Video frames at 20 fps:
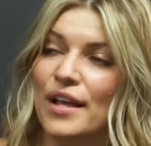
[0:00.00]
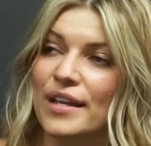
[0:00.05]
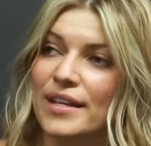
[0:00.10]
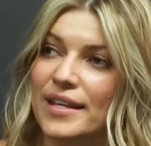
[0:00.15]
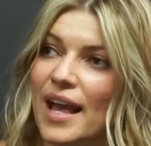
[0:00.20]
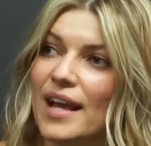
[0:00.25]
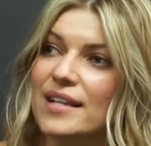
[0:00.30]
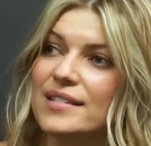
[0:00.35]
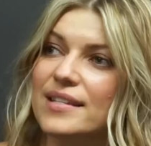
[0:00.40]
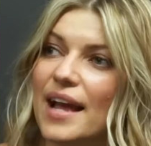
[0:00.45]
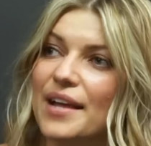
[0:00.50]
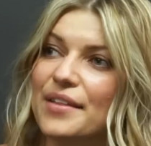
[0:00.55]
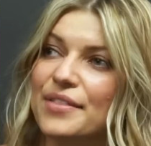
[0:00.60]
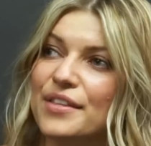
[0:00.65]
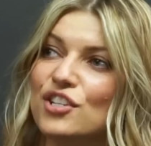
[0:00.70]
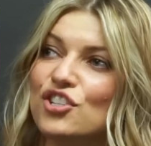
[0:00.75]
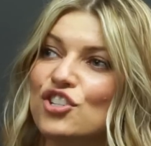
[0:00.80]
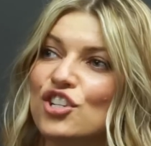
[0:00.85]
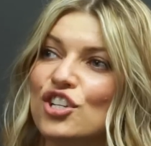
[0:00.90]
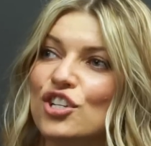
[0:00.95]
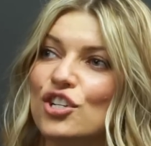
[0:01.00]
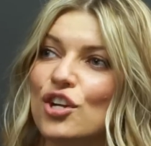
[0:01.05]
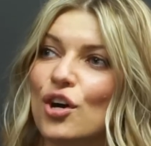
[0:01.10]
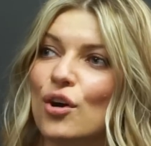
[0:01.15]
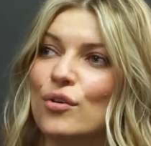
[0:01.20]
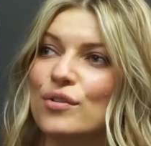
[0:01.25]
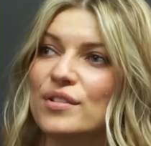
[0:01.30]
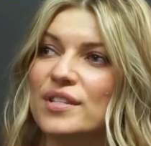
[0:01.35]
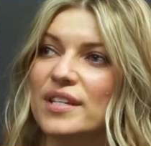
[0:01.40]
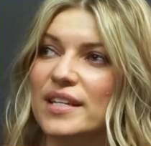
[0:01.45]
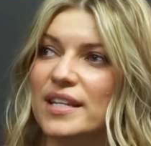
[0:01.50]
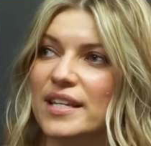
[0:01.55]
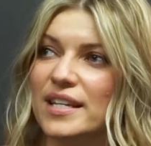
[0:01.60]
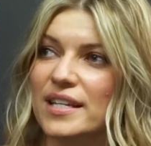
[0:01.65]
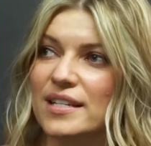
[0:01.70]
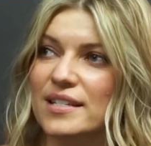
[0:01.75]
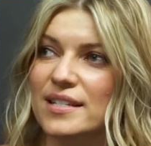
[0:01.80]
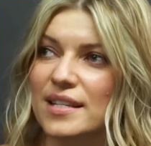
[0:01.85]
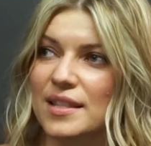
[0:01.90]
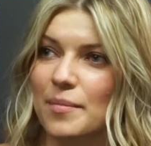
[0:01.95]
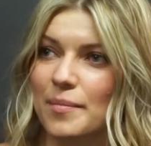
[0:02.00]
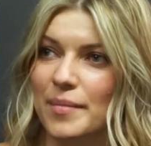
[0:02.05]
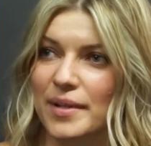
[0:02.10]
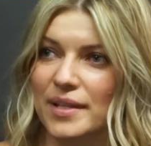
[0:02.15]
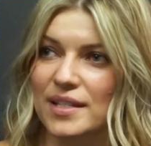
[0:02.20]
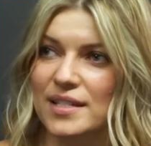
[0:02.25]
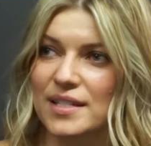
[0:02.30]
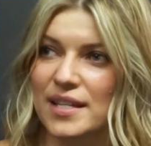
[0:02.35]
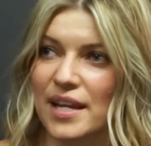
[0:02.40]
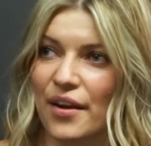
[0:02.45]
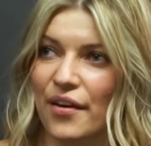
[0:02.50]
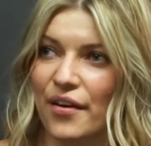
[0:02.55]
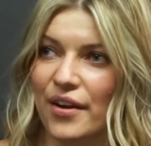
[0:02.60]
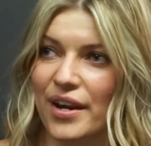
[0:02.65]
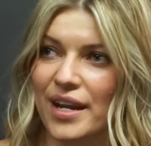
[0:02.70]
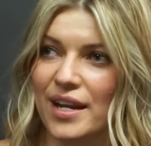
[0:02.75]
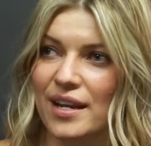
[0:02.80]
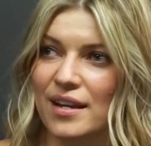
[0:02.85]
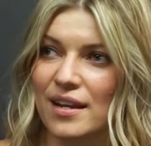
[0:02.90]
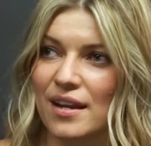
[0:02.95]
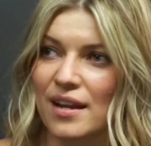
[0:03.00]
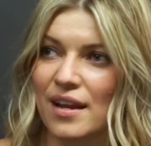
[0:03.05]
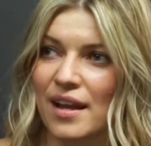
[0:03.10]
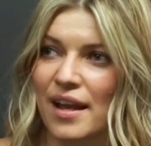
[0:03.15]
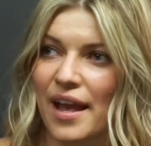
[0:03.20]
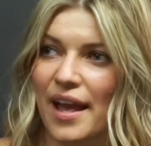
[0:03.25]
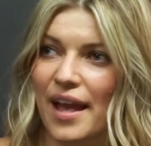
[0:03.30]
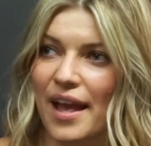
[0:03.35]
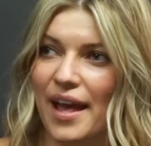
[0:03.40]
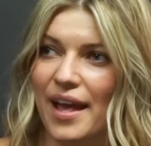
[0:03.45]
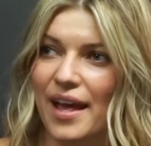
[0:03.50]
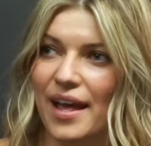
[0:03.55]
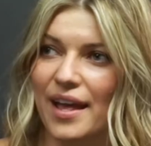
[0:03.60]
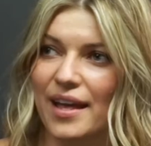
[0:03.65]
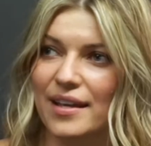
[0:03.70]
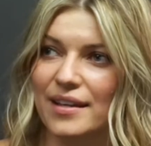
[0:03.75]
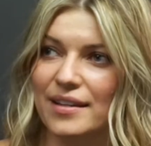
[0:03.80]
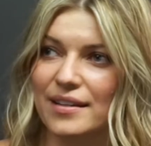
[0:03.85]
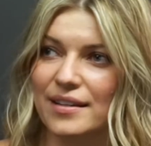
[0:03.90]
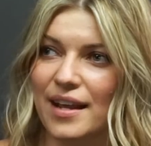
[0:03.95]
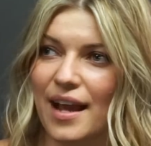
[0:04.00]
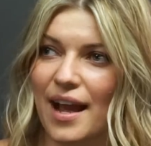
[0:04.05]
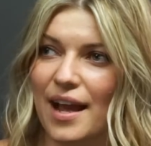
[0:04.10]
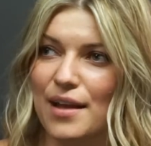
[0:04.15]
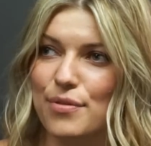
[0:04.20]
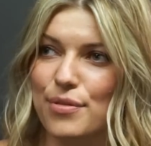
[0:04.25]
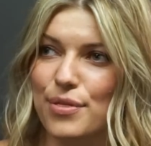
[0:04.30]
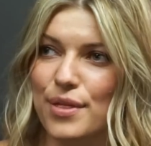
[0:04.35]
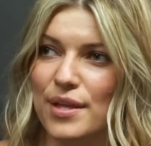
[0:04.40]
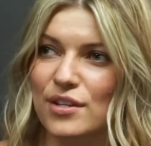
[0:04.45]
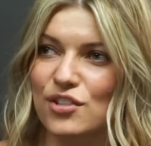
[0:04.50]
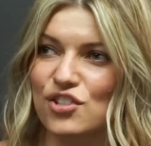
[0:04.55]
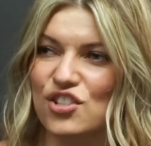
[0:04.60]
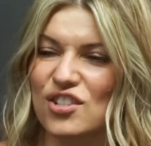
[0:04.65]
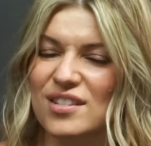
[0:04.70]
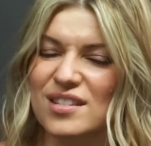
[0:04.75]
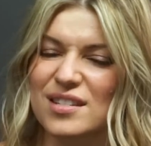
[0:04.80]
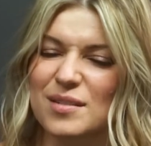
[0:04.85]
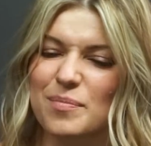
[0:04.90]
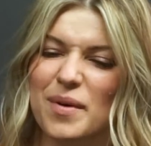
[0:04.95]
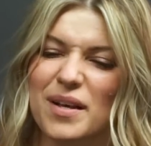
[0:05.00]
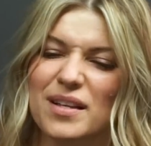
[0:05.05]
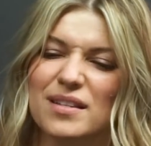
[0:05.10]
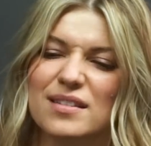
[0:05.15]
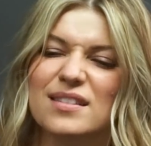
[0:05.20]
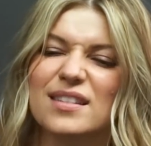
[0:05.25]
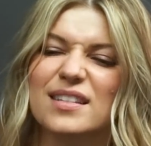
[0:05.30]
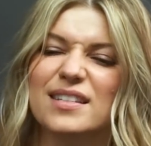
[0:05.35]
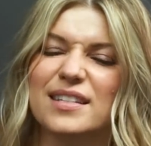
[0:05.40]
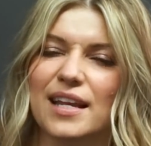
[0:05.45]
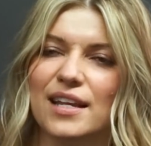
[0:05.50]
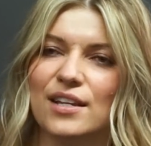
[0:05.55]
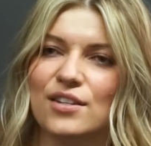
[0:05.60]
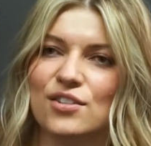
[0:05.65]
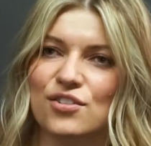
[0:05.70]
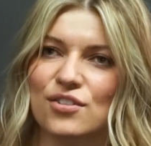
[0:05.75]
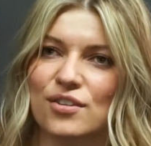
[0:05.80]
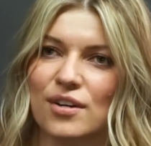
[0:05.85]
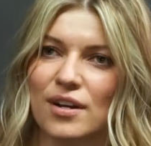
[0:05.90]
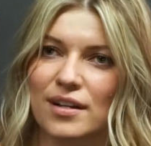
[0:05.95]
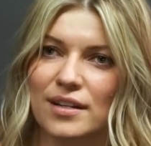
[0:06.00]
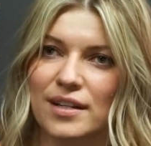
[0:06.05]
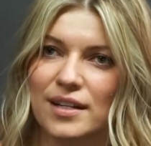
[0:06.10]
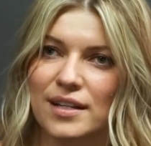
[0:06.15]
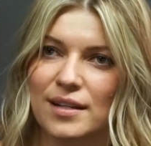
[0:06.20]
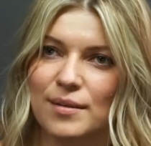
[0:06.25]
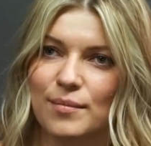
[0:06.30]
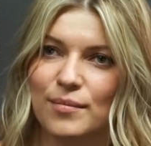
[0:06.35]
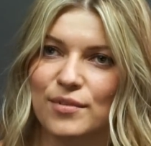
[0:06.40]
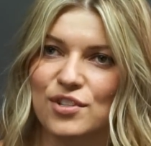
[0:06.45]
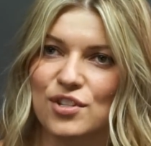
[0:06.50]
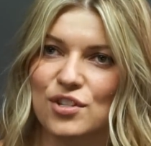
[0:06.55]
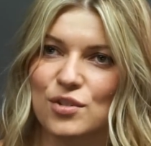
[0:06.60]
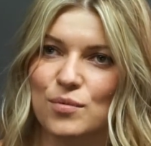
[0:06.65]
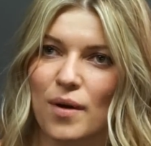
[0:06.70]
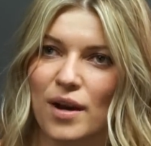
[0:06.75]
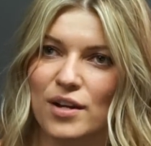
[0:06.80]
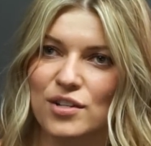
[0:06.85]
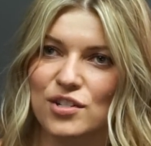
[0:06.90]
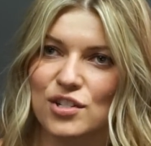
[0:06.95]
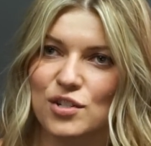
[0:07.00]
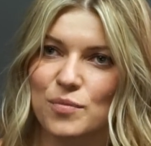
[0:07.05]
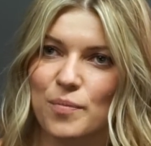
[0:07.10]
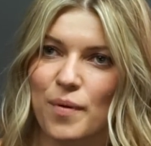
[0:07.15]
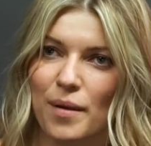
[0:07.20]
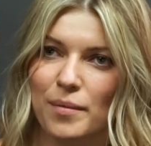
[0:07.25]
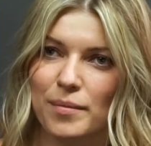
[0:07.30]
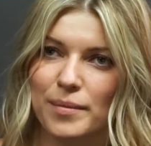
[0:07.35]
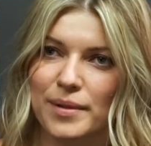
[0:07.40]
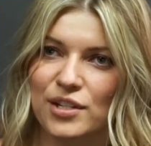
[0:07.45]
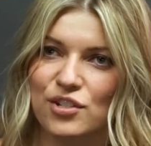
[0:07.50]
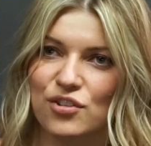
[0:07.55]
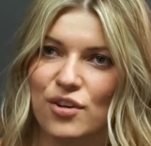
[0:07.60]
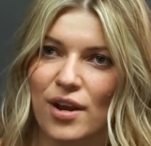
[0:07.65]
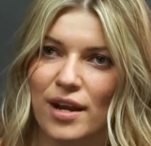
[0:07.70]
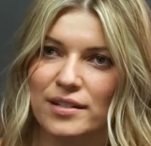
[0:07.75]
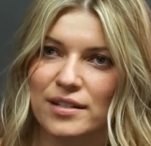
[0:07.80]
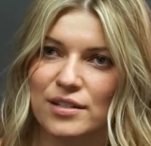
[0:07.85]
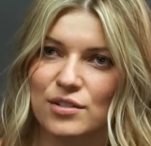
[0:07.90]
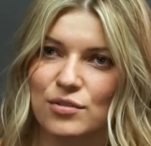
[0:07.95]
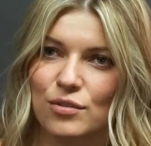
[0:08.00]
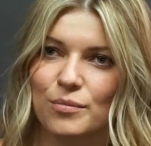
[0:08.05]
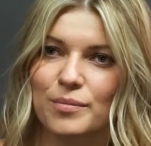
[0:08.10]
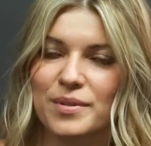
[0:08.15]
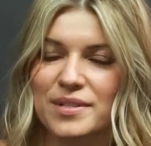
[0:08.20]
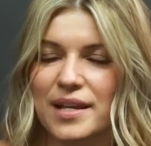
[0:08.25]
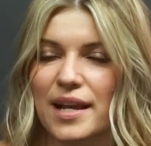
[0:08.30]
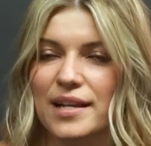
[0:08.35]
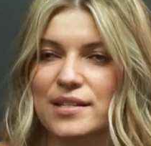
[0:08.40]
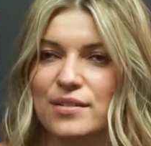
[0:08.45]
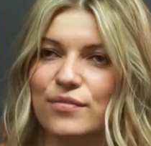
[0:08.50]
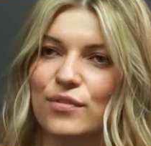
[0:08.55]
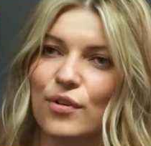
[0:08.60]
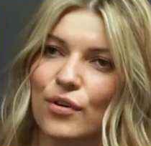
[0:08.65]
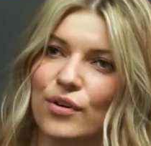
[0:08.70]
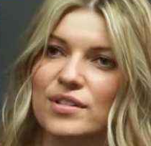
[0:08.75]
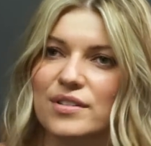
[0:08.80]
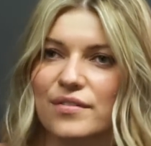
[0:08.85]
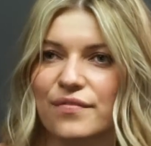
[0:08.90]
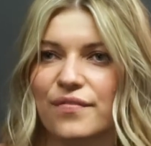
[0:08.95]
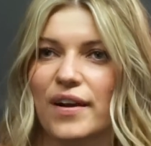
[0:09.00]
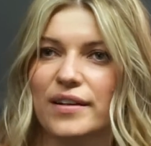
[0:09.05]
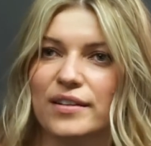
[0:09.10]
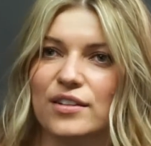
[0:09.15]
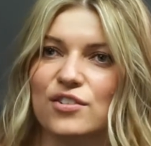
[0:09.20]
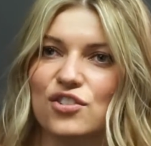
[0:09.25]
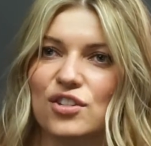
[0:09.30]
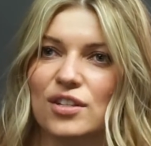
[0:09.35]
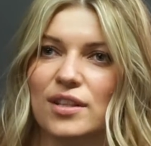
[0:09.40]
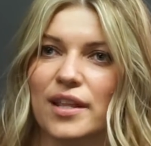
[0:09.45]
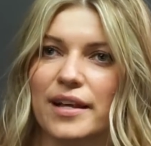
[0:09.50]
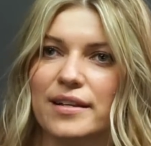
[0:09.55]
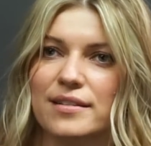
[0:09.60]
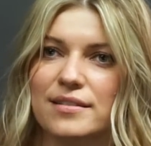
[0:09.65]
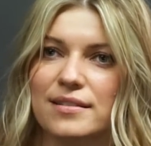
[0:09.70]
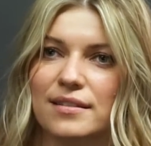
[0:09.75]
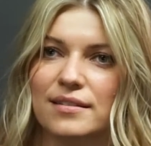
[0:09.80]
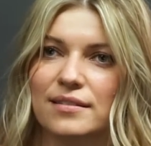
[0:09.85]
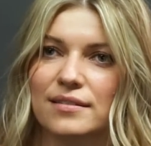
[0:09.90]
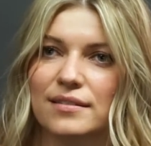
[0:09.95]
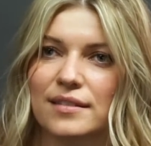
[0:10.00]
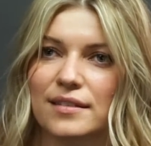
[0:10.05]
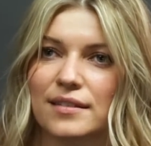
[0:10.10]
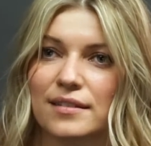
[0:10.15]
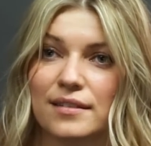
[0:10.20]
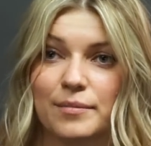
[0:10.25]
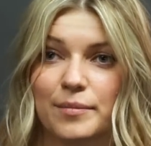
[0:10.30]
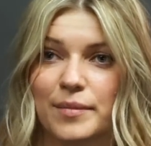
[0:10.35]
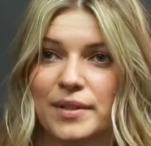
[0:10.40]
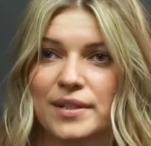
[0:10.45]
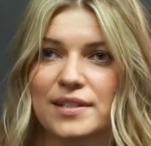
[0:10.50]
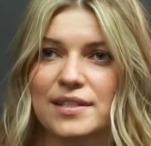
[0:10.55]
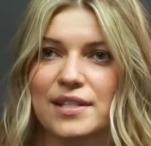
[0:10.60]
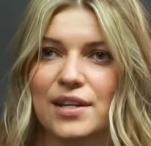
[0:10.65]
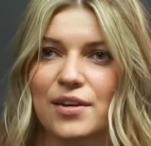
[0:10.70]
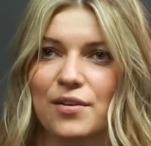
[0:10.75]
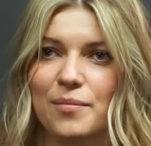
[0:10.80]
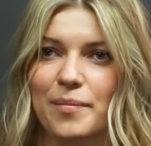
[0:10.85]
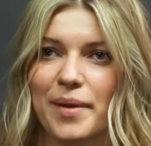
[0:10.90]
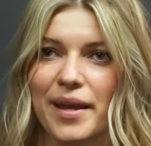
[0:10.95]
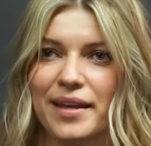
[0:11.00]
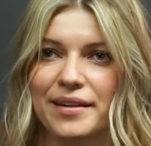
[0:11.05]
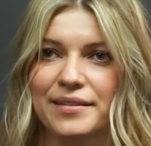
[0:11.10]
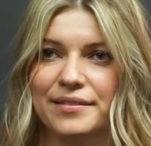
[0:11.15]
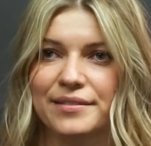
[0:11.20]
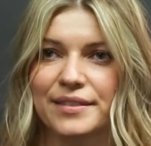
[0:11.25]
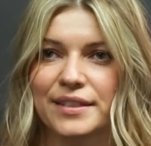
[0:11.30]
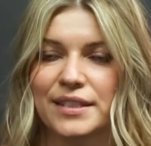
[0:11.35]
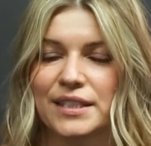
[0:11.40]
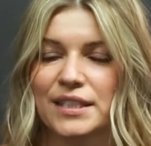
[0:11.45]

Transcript: Yes, I think she knows that he's in the military, and I think she smells the danger on him, which is why she's probably attracted to him. Besides, of course, the fact that she likes a military man.